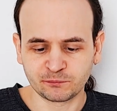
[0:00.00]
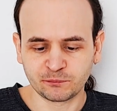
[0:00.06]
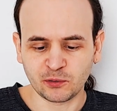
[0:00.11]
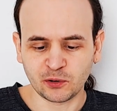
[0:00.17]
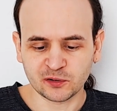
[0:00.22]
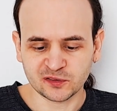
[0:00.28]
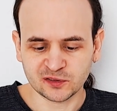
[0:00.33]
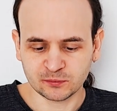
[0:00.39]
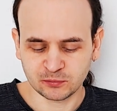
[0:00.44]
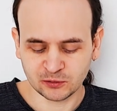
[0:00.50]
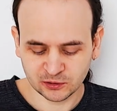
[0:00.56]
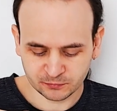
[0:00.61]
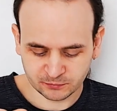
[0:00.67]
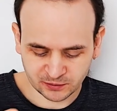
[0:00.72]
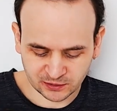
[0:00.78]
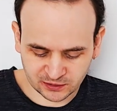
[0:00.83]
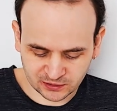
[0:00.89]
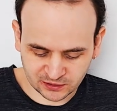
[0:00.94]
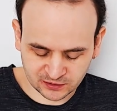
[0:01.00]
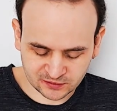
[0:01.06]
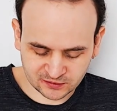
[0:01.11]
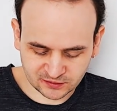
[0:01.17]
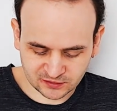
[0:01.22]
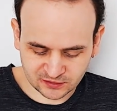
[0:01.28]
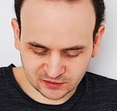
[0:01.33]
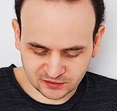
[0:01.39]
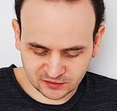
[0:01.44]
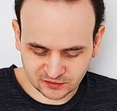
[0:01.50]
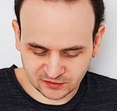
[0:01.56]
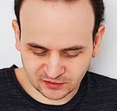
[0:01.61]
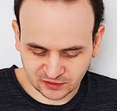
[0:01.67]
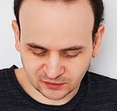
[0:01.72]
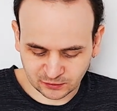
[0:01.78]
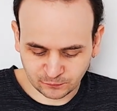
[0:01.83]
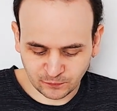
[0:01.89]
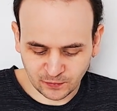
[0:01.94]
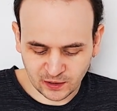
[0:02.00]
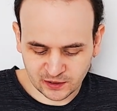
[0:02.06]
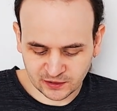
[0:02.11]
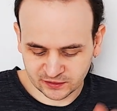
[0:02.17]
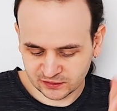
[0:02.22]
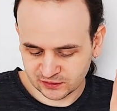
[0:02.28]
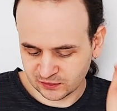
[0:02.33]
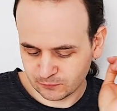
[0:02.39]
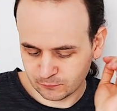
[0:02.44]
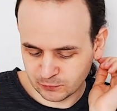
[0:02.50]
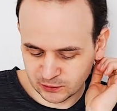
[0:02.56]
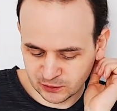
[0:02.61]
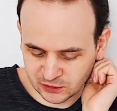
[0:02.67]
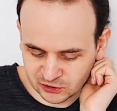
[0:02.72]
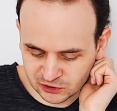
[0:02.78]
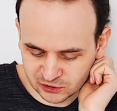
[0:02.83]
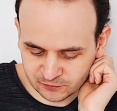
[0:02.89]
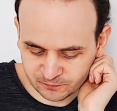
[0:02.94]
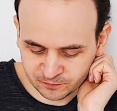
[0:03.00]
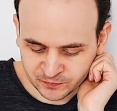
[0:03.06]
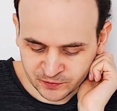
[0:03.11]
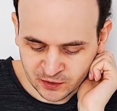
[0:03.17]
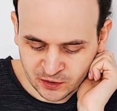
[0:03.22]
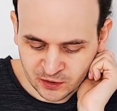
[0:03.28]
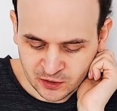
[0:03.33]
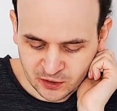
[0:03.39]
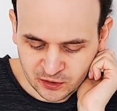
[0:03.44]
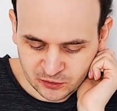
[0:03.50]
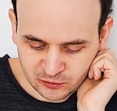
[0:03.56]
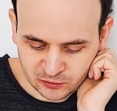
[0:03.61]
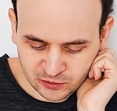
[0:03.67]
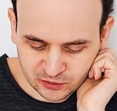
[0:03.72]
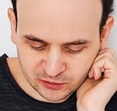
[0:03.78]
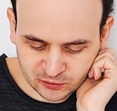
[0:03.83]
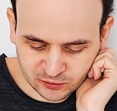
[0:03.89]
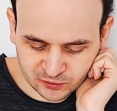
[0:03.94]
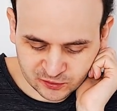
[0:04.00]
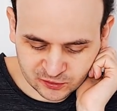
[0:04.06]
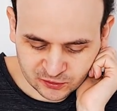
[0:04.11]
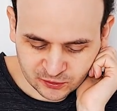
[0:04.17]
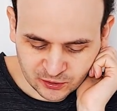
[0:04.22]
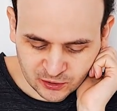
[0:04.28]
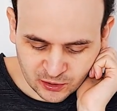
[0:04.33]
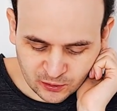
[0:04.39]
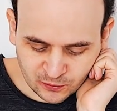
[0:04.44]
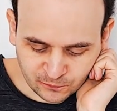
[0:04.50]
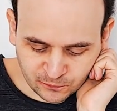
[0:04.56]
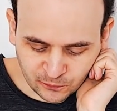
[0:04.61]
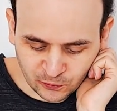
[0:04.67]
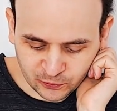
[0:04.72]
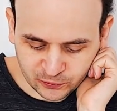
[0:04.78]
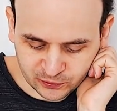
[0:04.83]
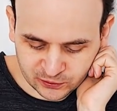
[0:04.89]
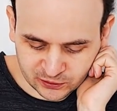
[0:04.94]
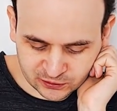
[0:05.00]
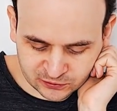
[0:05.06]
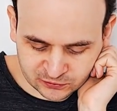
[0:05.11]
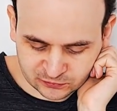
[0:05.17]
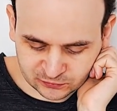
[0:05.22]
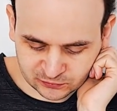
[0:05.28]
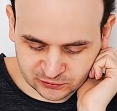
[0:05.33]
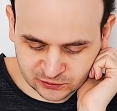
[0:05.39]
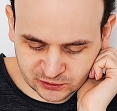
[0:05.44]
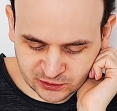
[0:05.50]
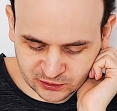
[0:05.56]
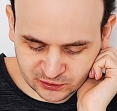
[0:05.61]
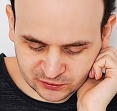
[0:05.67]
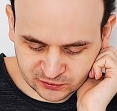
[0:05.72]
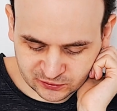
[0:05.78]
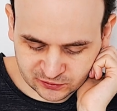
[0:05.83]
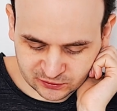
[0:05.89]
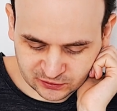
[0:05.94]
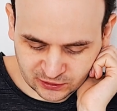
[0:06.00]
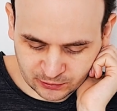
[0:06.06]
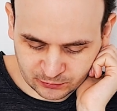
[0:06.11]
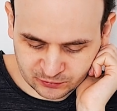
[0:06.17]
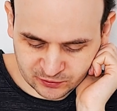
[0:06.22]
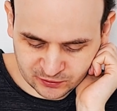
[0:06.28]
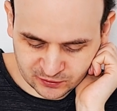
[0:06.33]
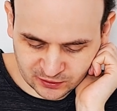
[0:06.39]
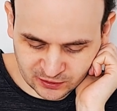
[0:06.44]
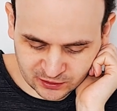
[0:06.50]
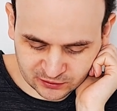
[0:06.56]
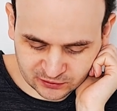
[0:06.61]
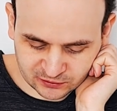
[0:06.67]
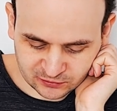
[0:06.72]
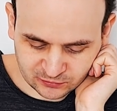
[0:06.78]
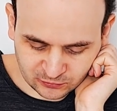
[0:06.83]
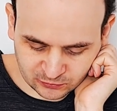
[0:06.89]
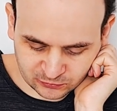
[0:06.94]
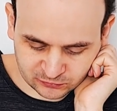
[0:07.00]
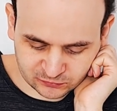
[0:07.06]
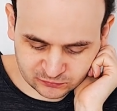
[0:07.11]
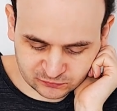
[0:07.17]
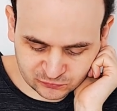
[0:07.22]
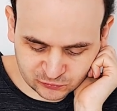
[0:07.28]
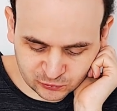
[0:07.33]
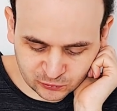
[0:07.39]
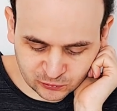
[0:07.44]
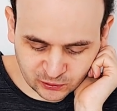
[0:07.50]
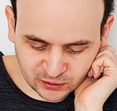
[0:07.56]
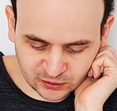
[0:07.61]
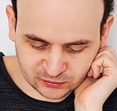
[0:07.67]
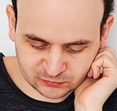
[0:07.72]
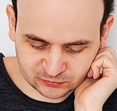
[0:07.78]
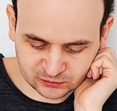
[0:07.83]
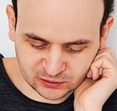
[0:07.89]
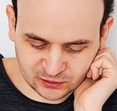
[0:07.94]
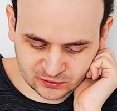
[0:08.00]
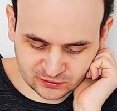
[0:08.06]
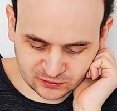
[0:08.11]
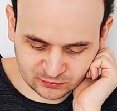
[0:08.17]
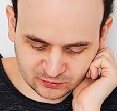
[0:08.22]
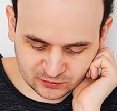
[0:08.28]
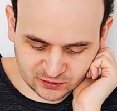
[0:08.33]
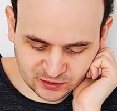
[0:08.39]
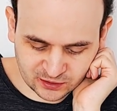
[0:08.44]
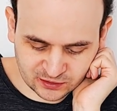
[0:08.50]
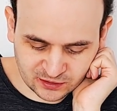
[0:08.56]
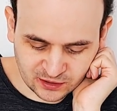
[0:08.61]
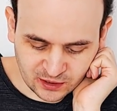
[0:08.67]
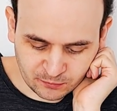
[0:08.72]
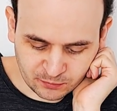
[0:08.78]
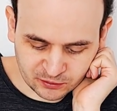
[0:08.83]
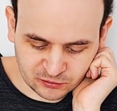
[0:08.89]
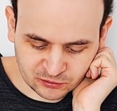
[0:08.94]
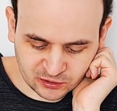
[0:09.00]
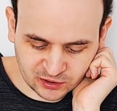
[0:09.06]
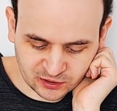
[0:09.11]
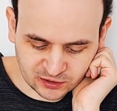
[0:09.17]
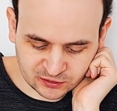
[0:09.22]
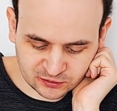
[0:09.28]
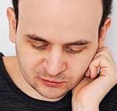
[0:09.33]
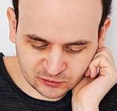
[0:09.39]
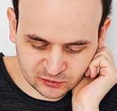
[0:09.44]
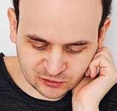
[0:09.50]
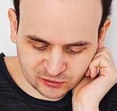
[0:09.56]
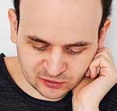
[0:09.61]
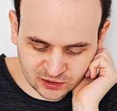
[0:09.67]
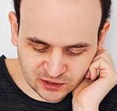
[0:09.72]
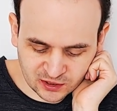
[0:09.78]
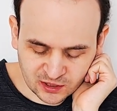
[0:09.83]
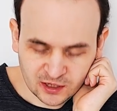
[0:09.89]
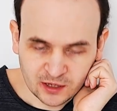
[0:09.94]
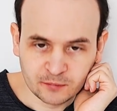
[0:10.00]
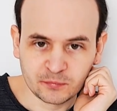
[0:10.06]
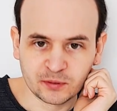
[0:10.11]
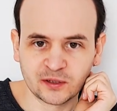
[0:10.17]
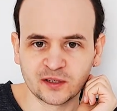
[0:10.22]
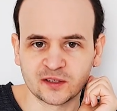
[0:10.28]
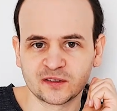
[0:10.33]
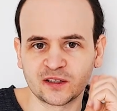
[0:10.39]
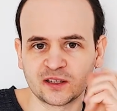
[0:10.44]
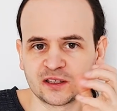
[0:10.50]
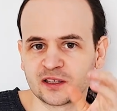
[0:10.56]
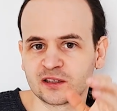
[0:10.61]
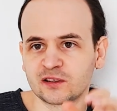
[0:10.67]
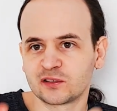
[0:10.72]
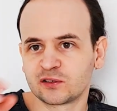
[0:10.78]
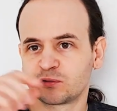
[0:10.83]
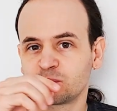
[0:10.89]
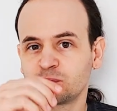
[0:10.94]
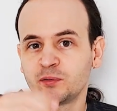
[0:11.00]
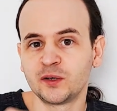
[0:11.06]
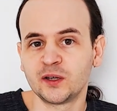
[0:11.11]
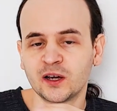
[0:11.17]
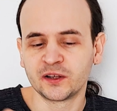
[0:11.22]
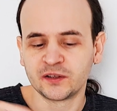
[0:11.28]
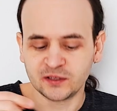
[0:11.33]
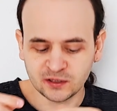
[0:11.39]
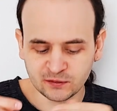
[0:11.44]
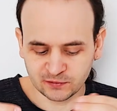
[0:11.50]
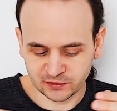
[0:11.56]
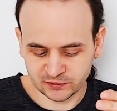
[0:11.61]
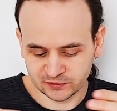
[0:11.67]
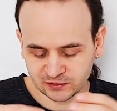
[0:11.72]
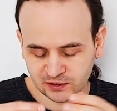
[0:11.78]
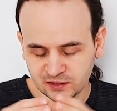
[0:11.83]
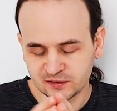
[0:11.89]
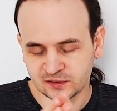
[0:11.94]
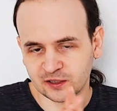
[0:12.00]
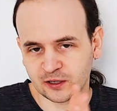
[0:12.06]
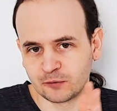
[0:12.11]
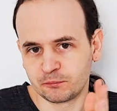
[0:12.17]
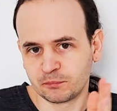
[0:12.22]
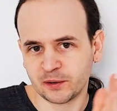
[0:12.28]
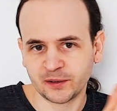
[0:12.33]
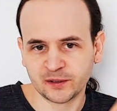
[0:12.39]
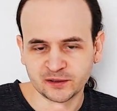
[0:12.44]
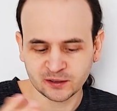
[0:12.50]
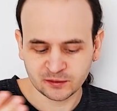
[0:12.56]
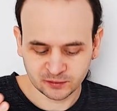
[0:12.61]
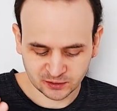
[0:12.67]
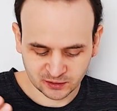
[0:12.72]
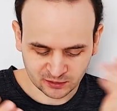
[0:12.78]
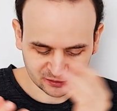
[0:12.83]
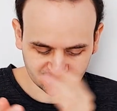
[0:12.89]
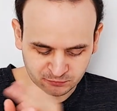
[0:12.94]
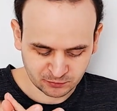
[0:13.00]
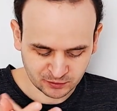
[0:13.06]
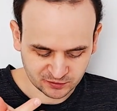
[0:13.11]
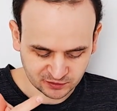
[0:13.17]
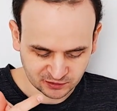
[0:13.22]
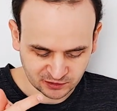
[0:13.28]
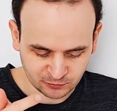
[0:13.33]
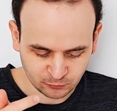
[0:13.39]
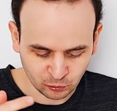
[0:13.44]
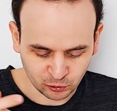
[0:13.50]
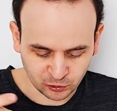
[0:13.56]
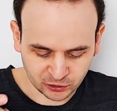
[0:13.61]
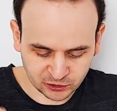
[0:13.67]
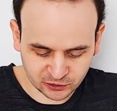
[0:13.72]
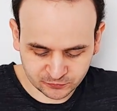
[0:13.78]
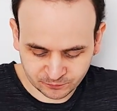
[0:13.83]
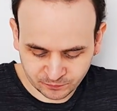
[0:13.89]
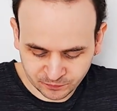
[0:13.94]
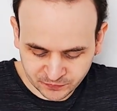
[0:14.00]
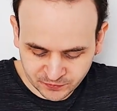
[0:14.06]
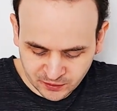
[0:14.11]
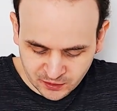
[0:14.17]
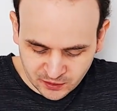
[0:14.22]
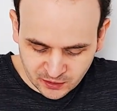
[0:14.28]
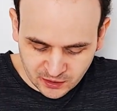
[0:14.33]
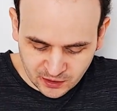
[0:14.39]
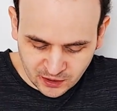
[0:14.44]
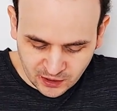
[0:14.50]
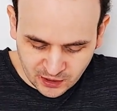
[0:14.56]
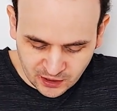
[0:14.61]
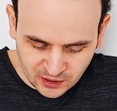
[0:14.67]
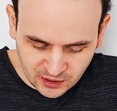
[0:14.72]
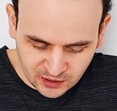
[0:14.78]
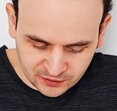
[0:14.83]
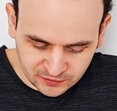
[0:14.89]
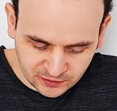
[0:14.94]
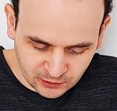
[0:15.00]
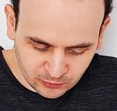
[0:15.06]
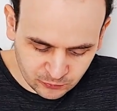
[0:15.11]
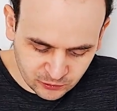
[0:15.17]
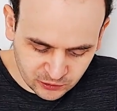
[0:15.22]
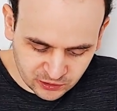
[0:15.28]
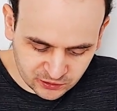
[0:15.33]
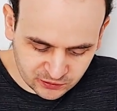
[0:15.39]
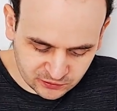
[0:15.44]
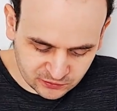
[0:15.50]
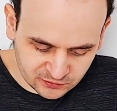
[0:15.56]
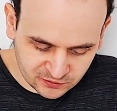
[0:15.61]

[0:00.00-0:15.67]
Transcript: possible because it is not a valid combination. You can use 4 8-tooth gears outside or 2 8-tooth gears outside but you cannot use 3 because then that would be uneven that's how planetary gears basically work and now we can